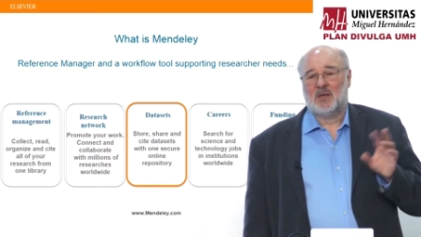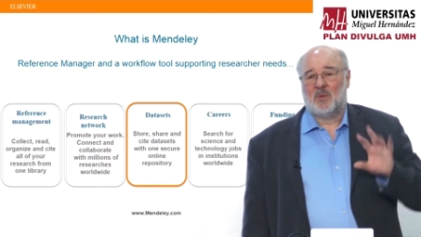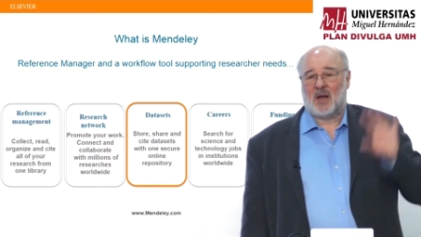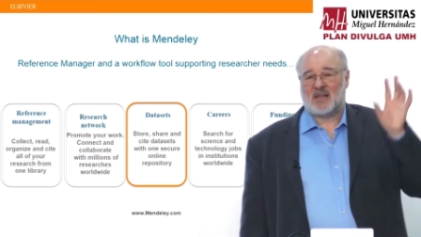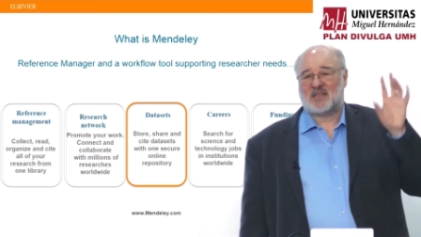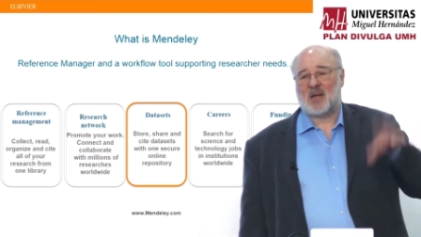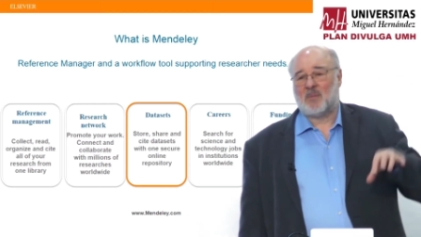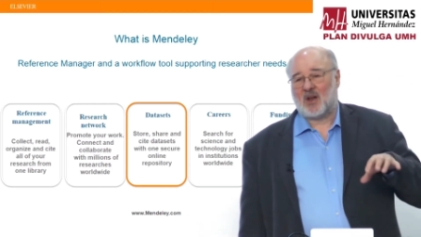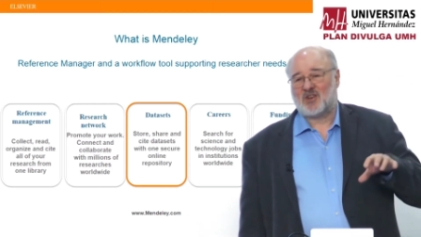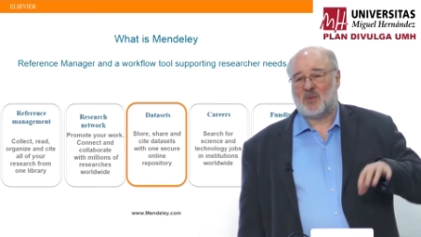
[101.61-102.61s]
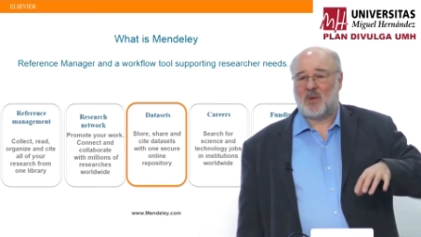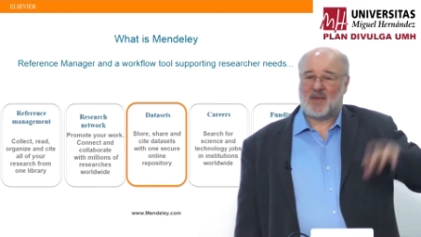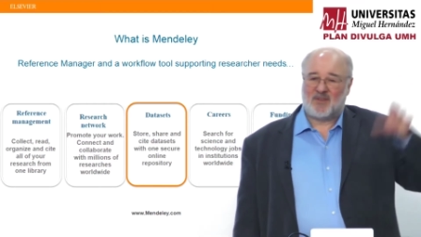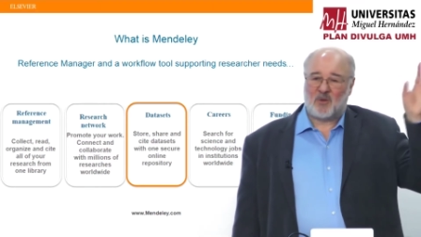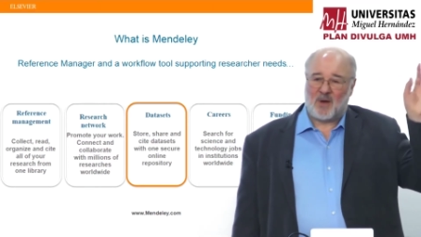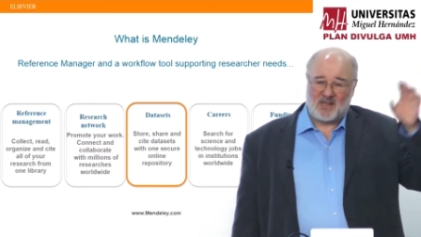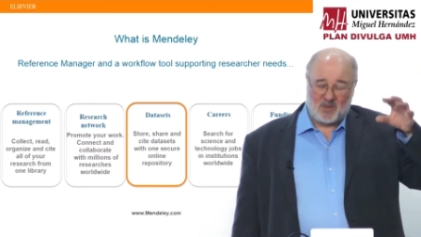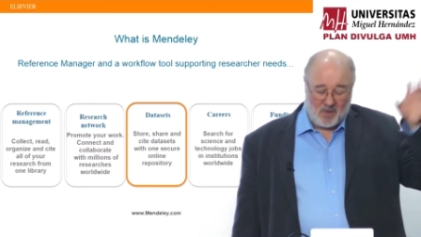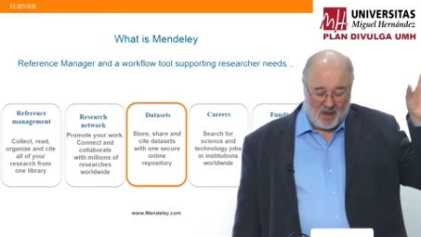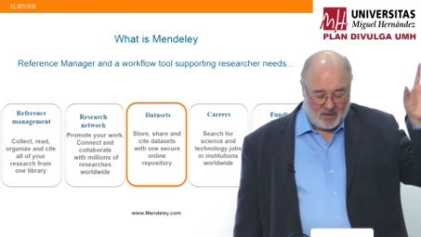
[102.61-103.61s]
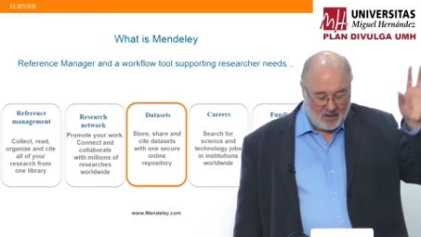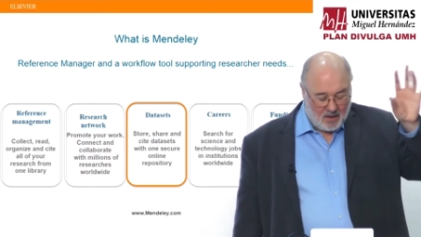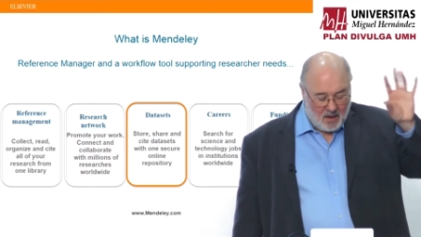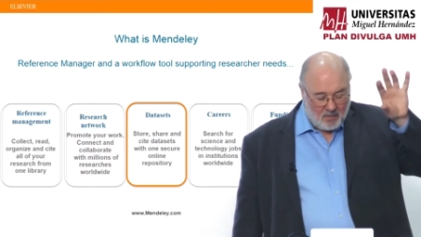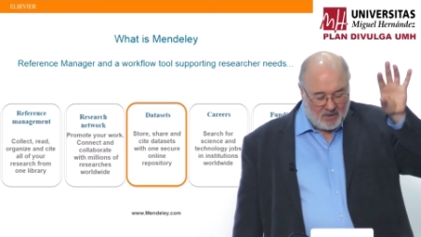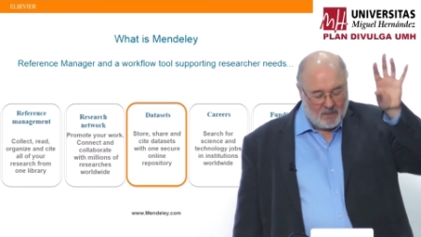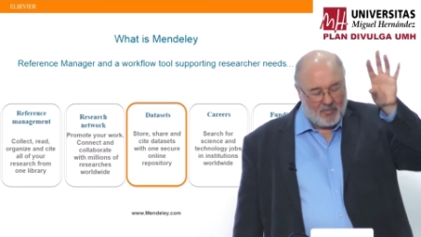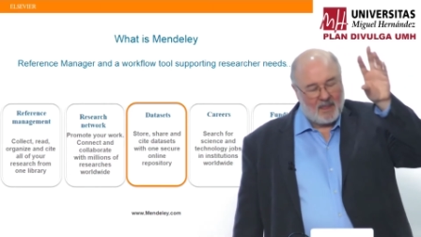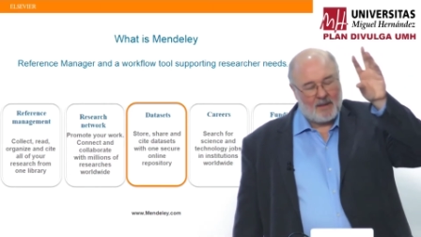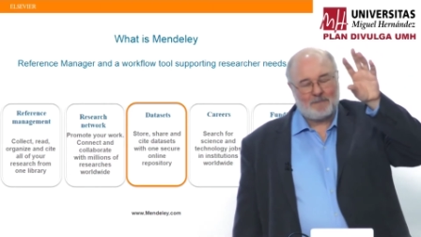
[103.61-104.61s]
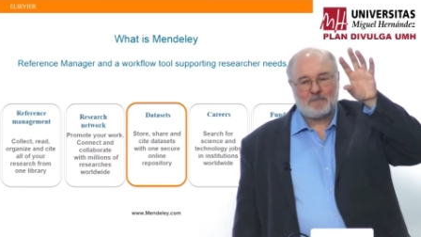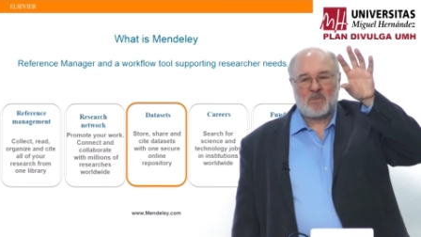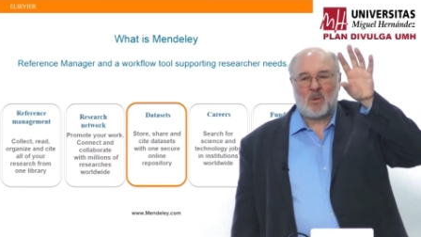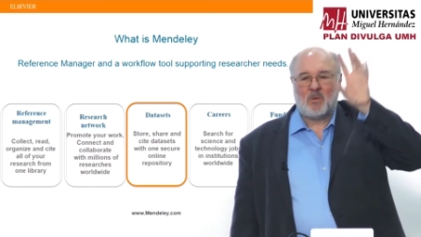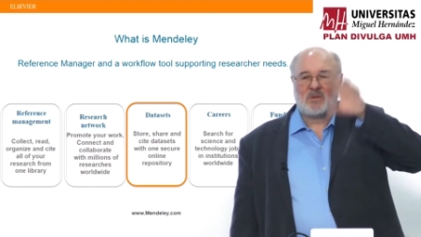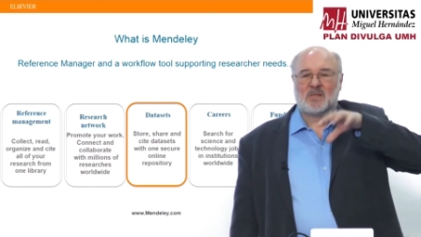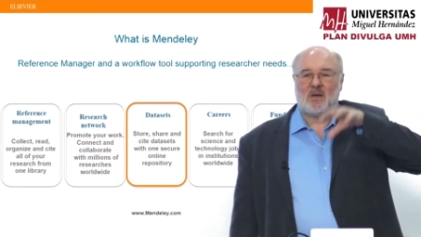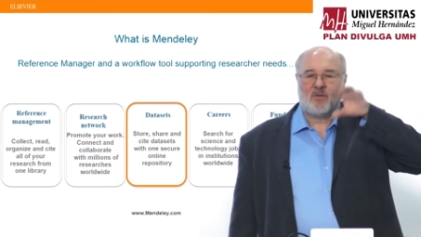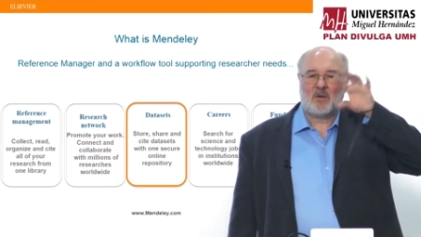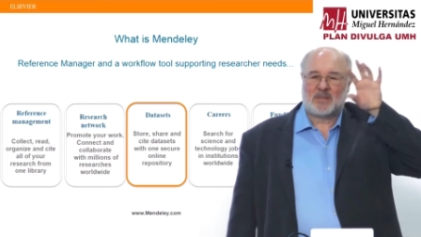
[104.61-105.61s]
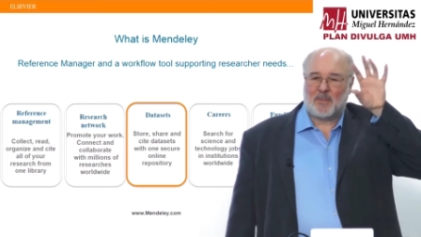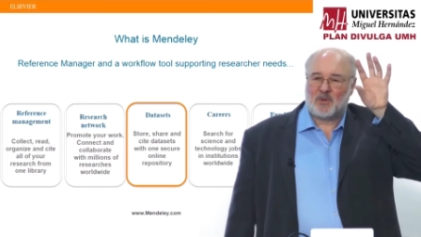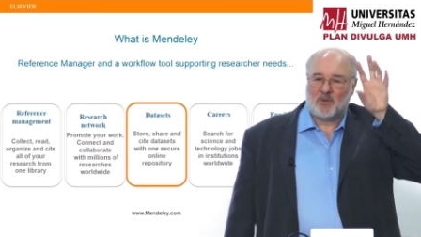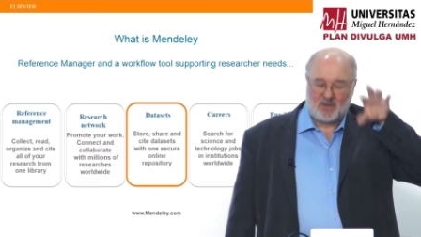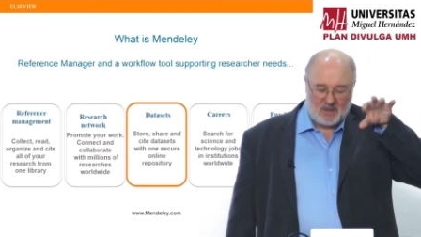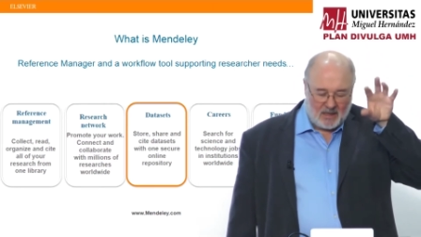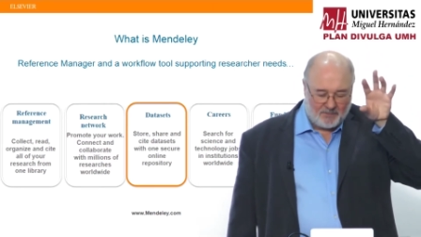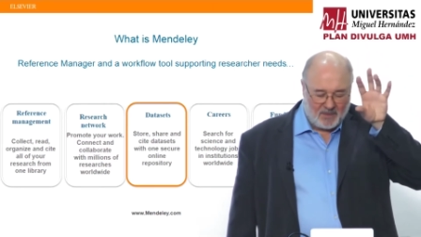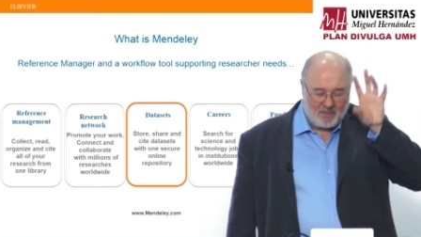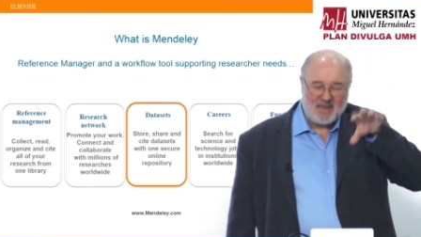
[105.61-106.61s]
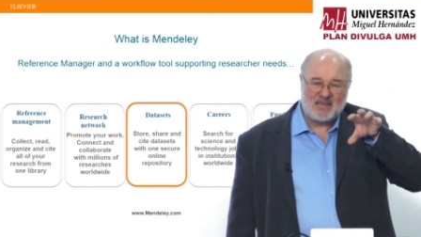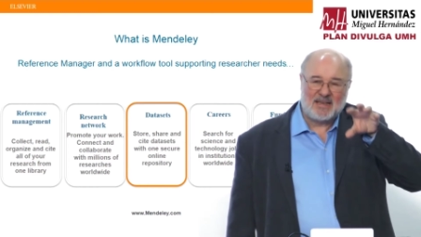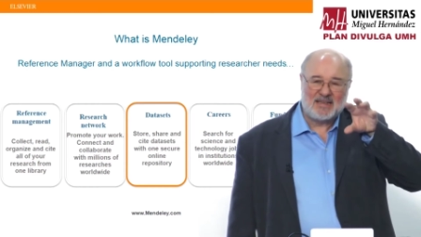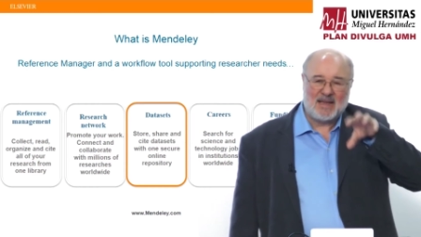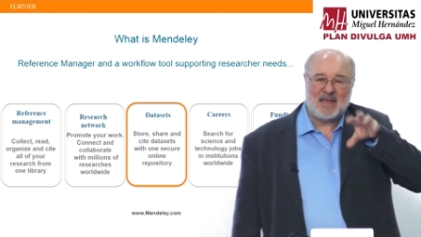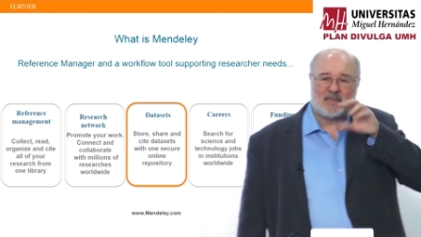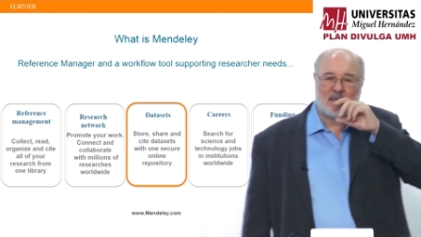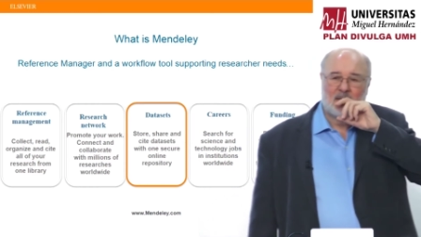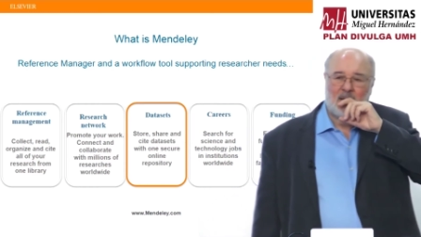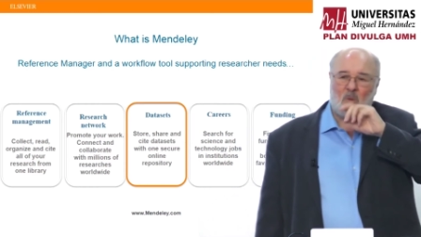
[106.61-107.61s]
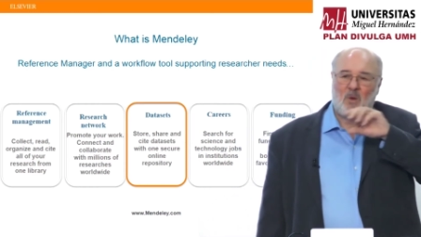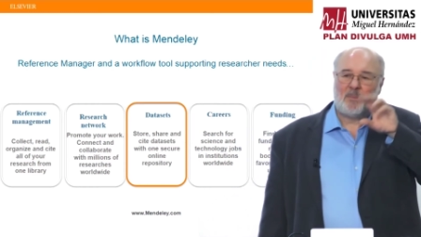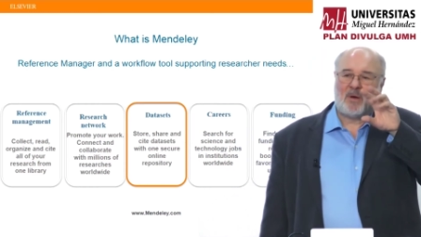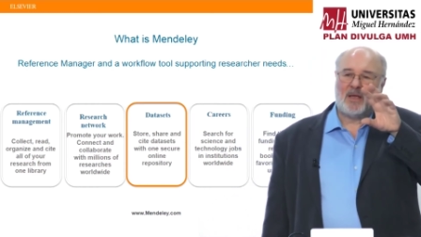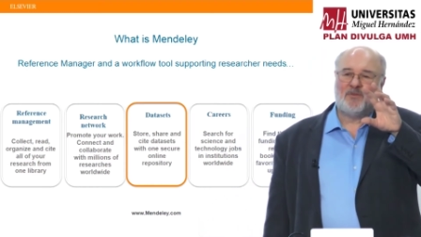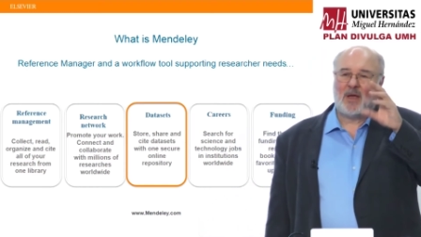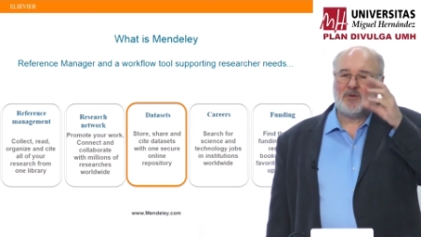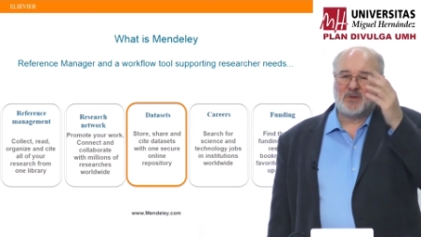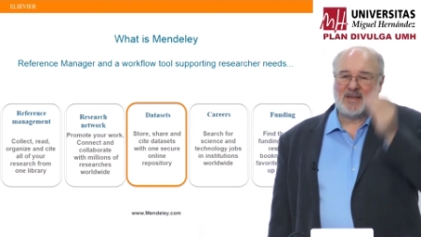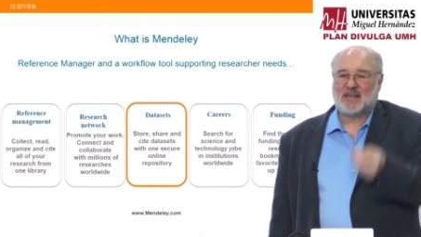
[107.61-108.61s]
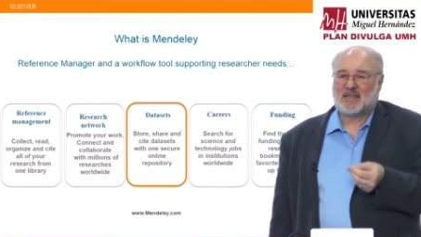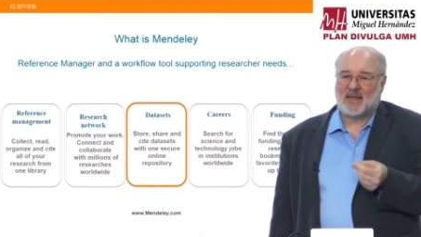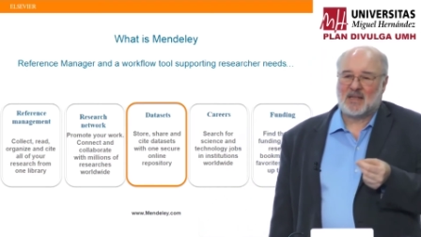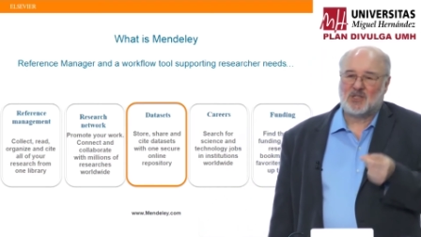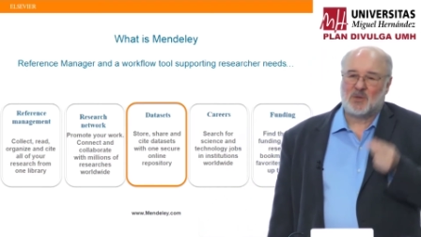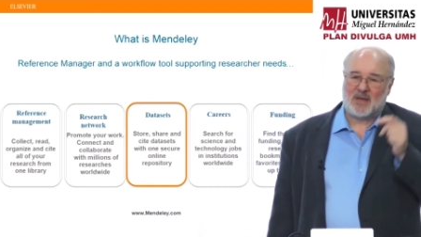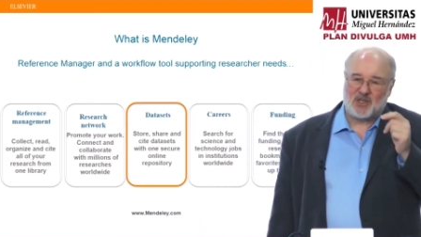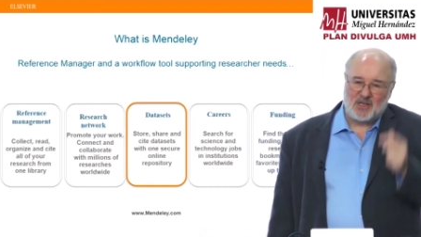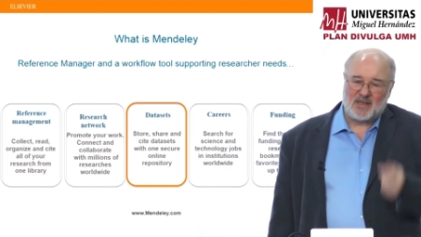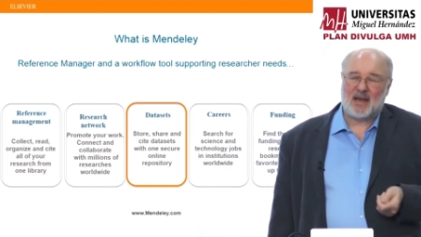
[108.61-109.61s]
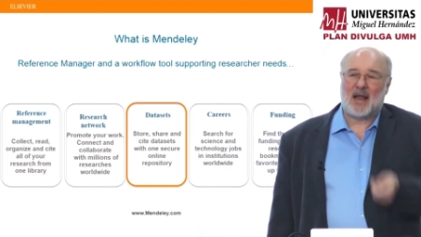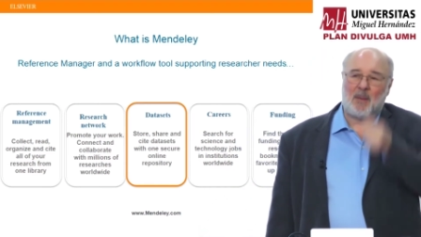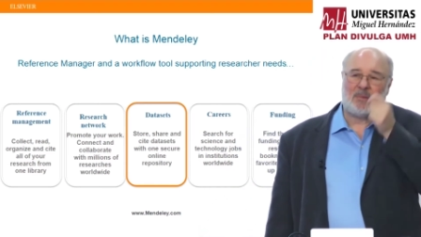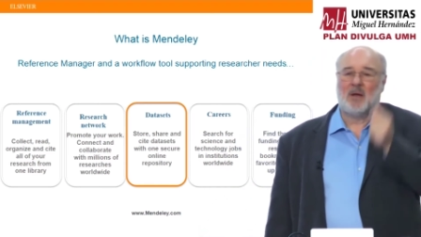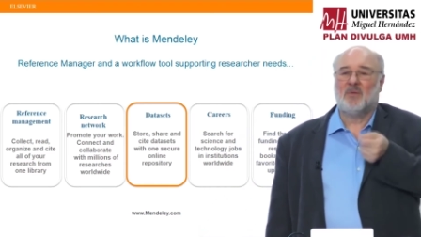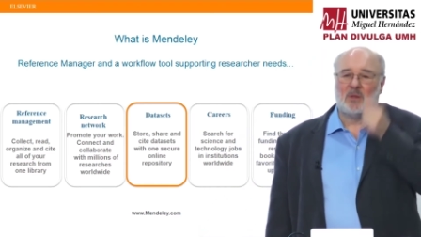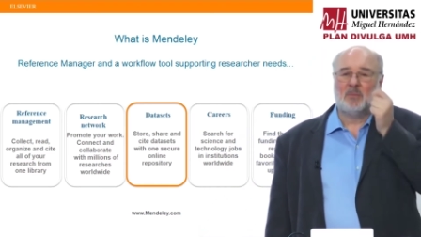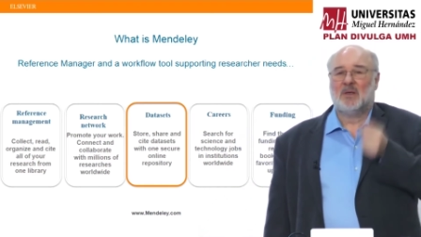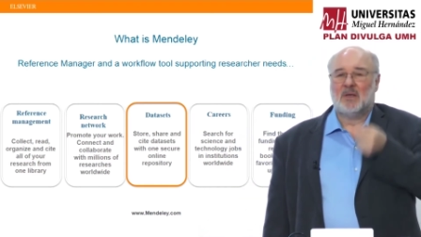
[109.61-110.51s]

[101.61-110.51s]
We liked it so much, then we give it away to the world. But we also have got something called Mendeley data, whereby if you have your data sets, you can actually then upload them